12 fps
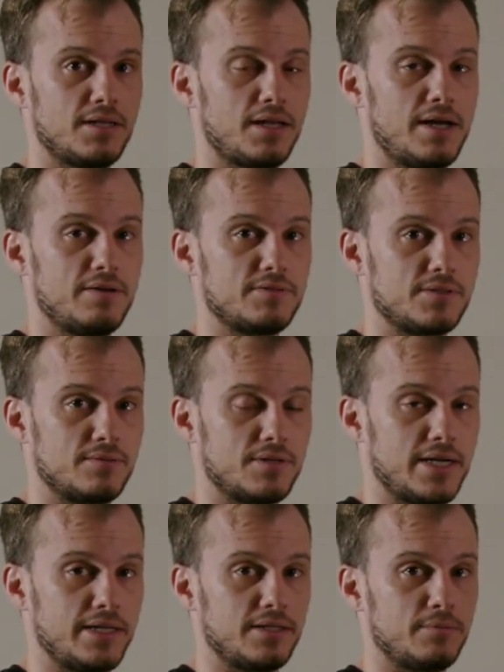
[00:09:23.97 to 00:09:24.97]
left or
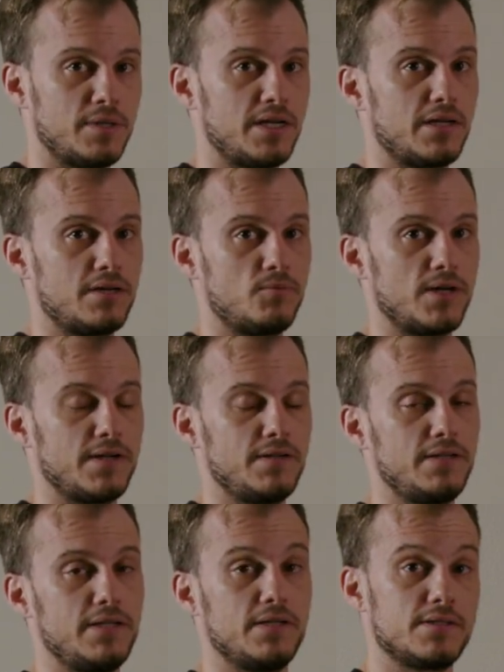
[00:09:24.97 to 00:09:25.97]
right depending on where you
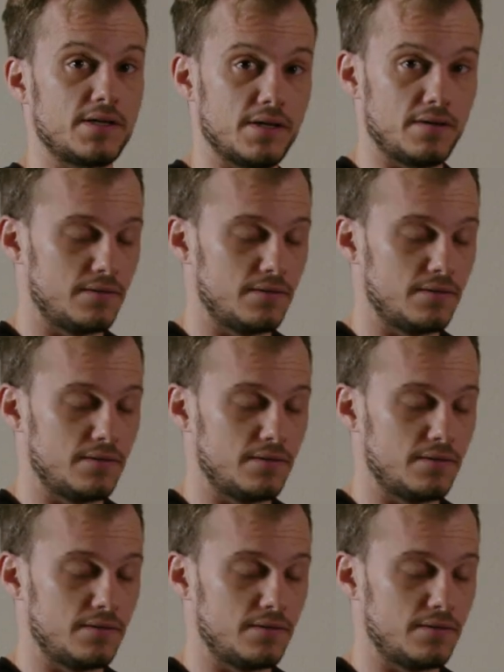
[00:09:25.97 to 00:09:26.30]
need it to go.